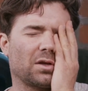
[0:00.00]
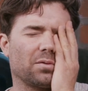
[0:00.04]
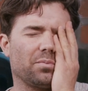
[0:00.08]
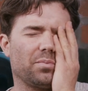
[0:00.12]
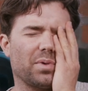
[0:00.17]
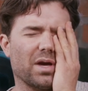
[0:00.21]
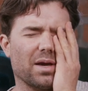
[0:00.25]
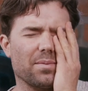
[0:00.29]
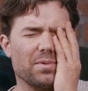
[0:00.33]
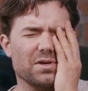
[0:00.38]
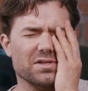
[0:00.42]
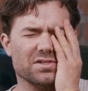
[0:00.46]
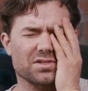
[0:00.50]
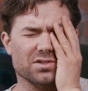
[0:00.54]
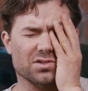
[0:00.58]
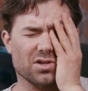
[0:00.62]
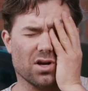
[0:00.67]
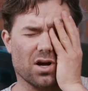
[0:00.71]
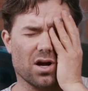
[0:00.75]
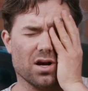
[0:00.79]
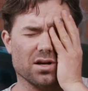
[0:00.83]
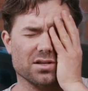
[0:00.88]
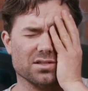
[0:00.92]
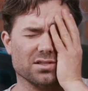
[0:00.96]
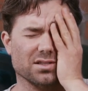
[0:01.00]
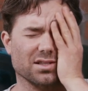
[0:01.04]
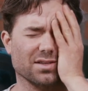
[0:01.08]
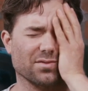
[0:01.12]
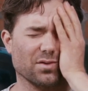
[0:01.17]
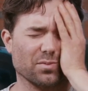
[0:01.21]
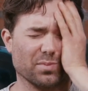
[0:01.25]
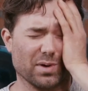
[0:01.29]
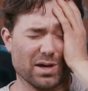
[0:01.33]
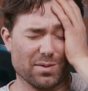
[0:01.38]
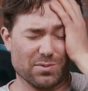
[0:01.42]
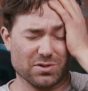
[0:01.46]
babies and dogs and
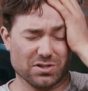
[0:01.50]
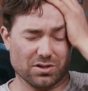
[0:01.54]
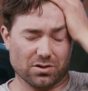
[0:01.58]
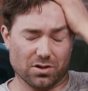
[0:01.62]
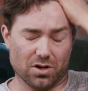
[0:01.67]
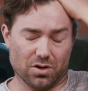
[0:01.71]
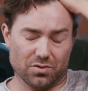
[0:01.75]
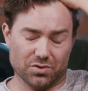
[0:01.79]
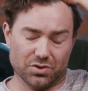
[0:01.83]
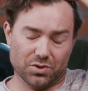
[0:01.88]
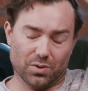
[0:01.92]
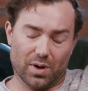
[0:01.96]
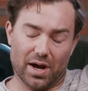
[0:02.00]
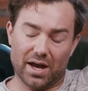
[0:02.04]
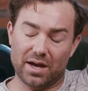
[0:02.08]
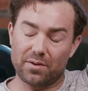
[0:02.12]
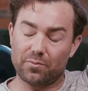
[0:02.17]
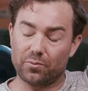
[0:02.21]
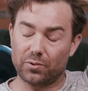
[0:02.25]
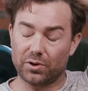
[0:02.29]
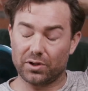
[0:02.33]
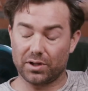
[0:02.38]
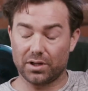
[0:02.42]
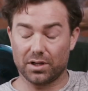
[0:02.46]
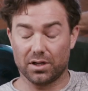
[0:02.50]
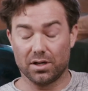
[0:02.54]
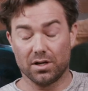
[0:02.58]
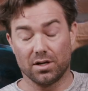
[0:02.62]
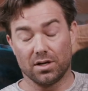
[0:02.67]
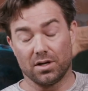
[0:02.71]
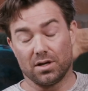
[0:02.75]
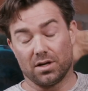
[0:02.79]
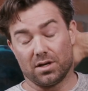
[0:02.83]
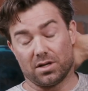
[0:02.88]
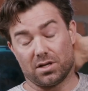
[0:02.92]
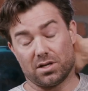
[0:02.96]
leaving babies alone. So I had really,
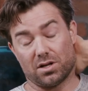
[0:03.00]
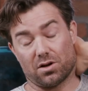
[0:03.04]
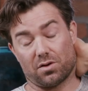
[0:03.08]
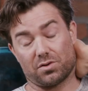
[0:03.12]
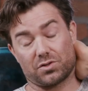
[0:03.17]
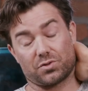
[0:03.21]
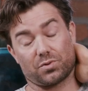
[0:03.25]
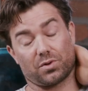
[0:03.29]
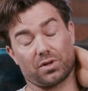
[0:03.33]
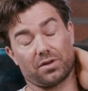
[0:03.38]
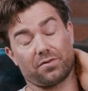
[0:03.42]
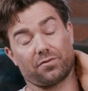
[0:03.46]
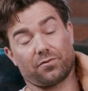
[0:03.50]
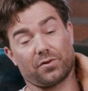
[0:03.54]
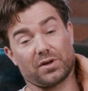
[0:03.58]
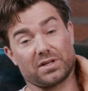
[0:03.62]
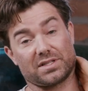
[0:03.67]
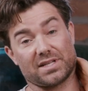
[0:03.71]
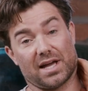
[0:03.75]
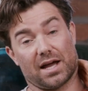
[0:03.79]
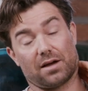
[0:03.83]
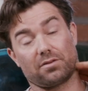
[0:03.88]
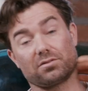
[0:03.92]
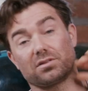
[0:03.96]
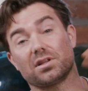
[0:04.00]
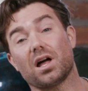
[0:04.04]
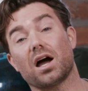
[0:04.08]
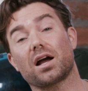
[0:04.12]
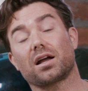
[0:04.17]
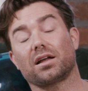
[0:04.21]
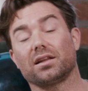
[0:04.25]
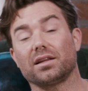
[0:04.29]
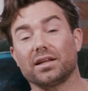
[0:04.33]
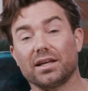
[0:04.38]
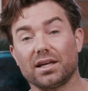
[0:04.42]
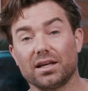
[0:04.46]
you know, I was really freaked out.
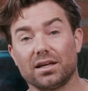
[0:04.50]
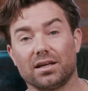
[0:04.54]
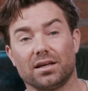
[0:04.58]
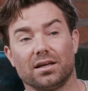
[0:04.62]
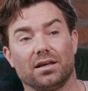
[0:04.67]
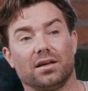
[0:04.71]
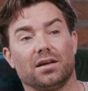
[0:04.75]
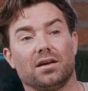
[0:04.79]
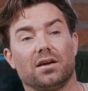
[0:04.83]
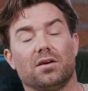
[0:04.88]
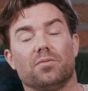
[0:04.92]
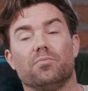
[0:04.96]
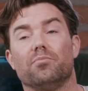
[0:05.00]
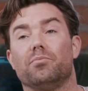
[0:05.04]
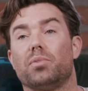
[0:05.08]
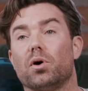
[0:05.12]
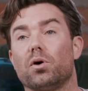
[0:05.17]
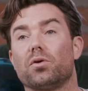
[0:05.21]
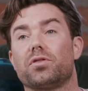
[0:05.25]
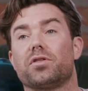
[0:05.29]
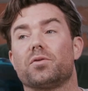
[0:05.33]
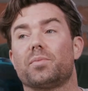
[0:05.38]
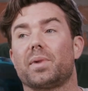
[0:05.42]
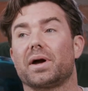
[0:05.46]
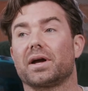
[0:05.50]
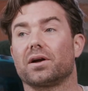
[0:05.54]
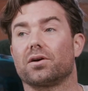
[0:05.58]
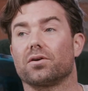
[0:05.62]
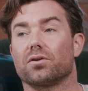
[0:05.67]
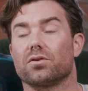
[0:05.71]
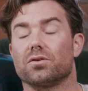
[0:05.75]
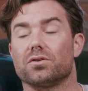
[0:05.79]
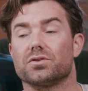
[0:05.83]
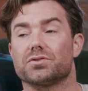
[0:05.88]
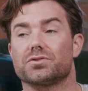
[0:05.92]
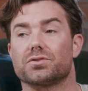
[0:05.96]
Luckily, both of my
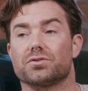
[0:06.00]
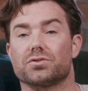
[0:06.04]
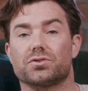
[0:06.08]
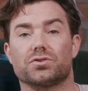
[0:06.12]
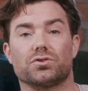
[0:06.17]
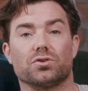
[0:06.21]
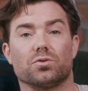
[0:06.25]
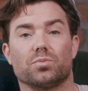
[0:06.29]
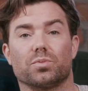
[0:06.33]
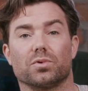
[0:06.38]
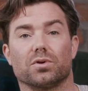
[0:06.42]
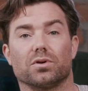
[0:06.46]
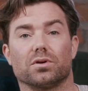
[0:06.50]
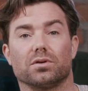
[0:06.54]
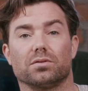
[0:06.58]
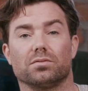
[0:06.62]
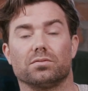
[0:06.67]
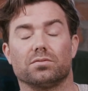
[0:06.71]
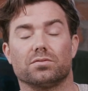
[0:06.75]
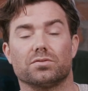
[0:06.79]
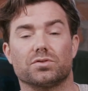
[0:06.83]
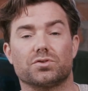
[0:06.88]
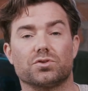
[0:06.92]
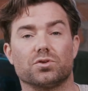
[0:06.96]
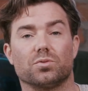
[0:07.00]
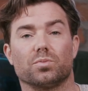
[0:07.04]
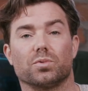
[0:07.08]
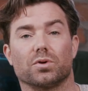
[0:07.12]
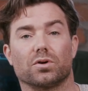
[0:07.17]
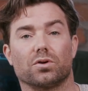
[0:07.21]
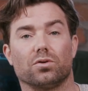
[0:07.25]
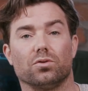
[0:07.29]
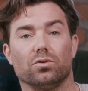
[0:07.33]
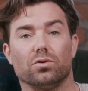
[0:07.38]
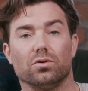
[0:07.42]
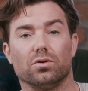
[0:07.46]
girls are super, super
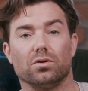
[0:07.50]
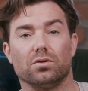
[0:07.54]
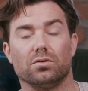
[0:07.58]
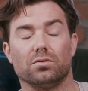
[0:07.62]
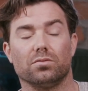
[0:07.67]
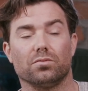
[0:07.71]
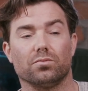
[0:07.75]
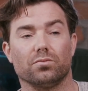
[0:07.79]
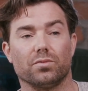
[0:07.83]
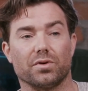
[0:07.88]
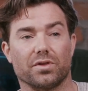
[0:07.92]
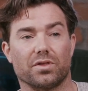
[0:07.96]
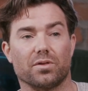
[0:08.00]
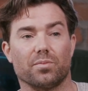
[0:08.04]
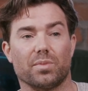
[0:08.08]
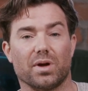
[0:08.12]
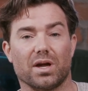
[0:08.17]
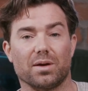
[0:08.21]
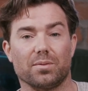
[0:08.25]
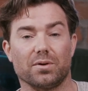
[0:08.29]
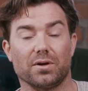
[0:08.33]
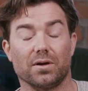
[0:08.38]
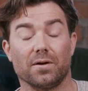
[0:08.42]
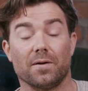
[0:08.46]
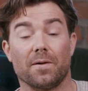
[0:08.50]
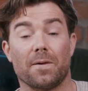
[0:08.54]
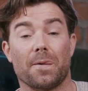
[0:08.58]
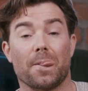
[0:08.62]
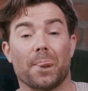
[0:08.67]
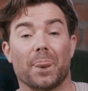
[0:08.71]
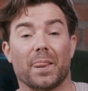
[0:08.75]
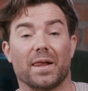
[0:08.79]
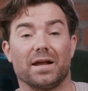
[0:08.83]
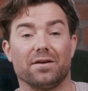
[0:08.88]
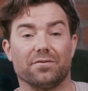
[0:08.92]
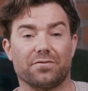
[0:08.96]
cool with the baby.
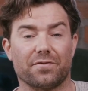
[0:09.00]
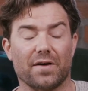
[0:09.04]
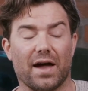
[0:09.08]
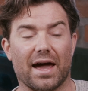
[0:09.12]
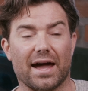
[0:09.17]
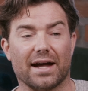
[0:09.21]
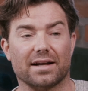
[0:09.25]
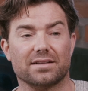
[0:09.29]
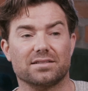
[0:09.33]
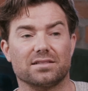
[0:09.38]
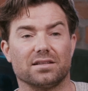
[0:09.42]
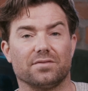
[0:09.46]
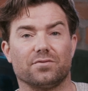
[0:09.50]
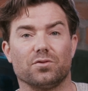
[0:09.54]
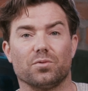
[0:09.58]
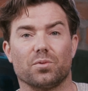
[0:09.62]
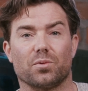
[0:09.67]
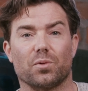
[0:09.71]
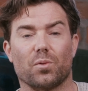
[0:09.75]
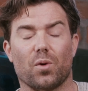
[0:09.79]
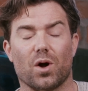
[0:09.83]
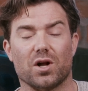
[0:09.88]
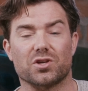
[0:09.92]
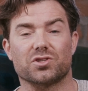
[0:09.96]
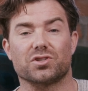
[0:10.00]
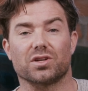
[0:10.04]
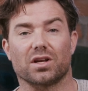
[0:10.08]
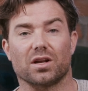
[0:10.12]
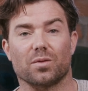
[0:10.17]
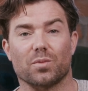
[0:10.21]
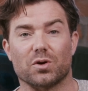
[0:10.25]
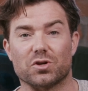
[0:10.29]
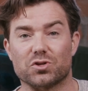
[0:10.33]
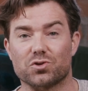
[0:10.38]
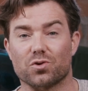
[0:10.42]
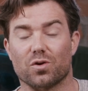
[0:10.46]
In fact, if you've been watching any
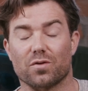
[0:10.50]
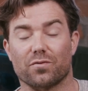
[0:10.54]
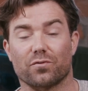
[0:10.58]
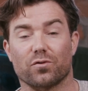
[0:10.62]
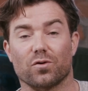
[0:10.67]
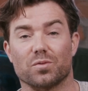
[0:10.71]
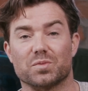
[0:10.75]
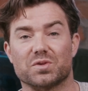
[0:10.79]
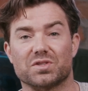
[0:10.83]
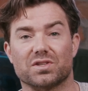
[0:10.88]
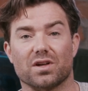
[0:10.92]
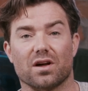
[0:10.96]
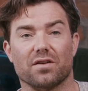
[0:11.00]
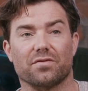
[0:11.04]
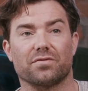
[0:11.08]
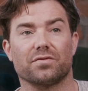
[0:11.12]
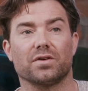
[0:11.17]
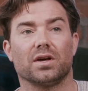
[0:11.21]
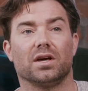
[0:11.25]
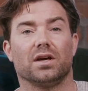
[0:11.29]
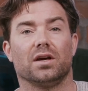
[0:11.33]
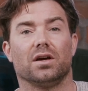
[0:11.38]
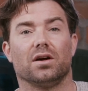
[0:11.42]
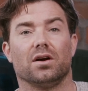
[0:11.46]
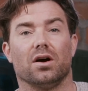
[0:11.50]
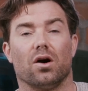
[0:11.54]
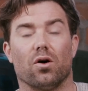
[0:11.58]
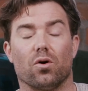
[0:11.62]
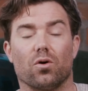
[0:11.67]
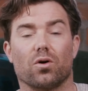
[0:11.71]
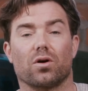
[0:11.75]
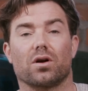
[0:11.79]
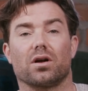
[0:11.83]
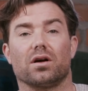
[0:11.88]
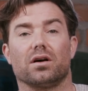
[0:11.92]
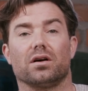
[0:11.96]
of my short form stuff,
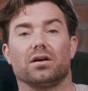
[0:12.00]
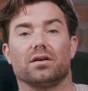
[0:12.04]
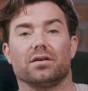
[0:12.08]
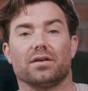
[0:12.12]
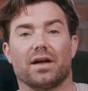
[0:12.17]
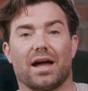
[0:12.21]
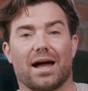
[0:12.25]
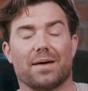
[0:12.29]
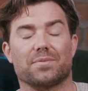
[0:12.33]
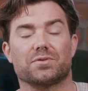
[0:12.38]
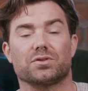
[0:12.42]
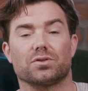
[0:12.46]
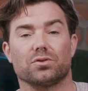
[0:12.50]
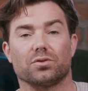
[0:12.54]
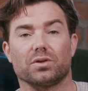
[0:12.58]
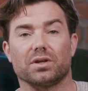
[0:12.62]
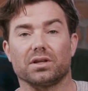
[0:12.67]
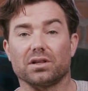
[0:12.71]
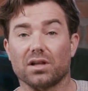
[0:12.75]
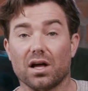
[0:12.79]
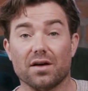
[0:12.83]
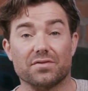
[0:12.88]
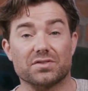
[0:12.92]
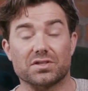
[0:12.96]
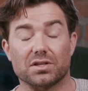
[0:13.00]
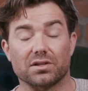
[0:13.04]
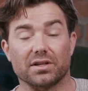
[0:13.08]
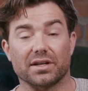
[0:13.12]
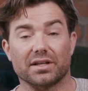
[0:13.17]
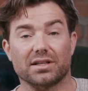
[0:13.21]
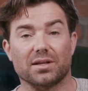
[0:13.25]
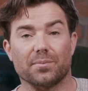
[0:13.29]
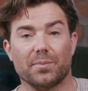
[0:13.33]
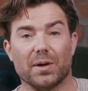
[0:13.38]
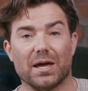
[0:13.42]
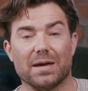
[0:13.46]
Aura absolutely loves to
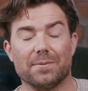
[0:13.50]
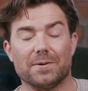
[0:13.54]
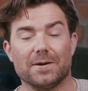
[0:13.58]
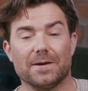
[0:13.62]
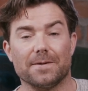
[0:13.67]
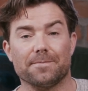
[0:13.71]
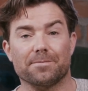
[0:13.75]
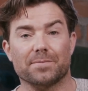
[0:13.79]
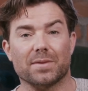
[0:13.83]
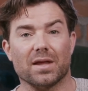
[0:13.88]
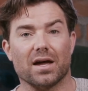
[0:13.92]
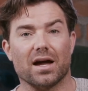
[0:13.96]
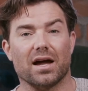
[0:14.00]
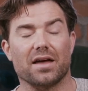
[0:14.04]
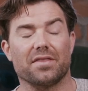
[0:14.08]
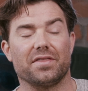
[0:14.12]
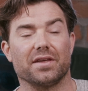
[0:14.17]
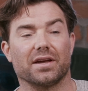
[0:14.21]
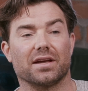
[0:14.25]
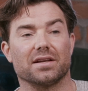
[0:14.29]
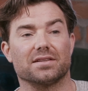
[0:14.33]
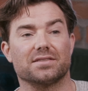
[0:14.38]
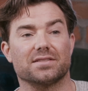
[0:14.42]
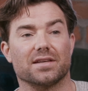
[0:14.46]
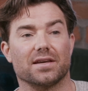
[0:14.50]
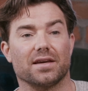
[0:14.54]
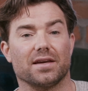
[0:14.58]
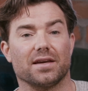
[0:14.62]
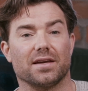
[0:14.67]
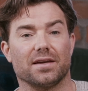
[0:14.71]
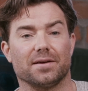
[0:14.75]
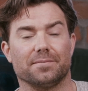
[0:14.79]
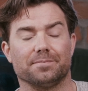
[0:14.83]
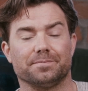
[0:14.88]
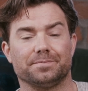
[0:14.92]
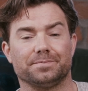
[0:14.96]
lick the baby. I think it's
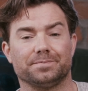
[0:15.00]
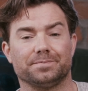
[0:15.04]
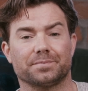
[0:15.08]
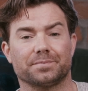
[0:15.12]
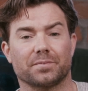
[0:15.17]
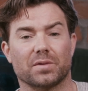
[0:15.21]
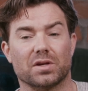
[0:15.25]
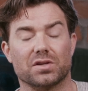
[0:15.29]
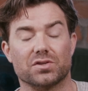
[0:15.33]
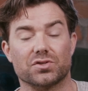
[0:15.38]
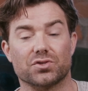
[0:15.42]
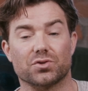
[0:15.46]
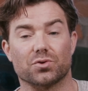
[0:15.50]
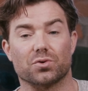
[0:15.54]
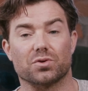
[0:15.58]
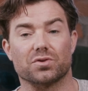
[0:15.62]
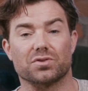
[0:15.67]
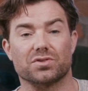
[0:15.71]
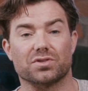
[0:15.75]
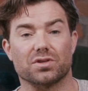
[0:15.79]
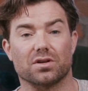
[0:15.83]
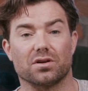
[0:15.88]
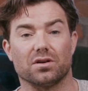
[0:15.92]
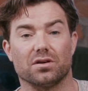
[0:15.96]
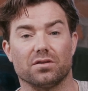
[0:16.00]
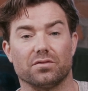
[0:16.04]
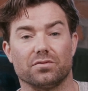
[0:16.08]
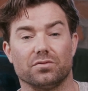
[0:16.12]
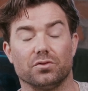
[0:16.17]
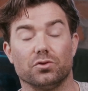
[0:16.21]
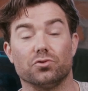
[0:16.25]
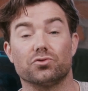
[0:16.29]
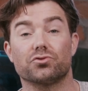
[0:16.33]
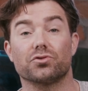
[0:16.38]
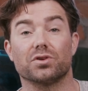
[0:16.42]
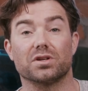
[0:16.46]
a source of
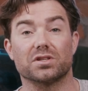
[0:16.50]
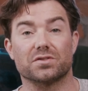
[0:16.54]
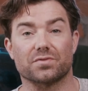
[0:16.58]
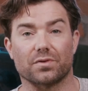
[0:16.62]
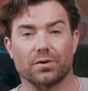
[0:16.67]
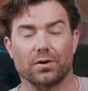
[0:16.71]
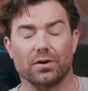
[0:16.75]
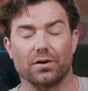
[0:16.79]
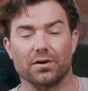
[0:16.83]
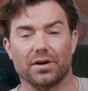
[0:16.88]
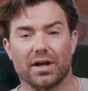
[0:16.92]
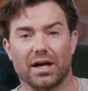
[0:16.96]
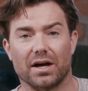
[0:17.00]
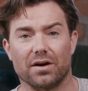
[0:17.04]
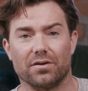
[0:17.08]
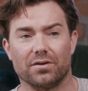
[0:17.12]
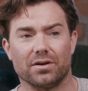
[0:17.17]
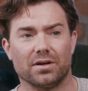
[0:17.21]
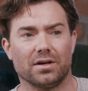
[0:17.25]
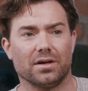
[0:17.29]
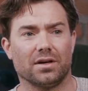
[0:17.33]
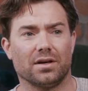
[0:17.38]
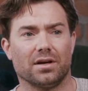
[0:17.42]
nutrients for her now.